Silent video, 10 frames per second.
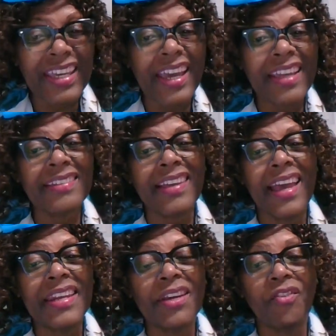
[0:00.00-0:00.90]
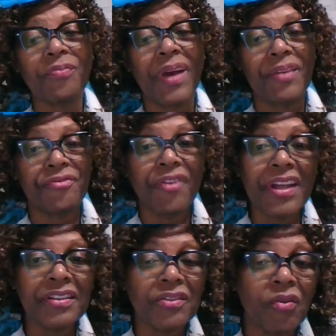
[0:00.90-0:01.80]
case any of my
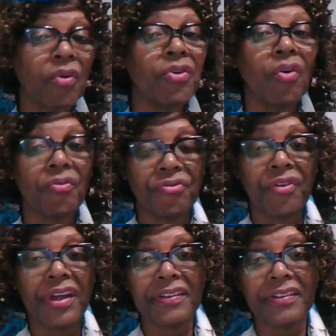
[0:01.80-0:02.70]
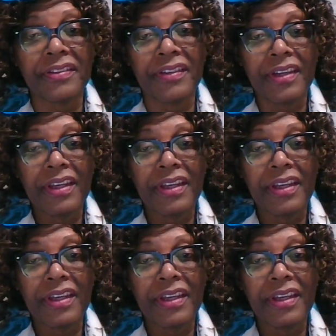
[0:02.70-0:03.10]
friends or your friends,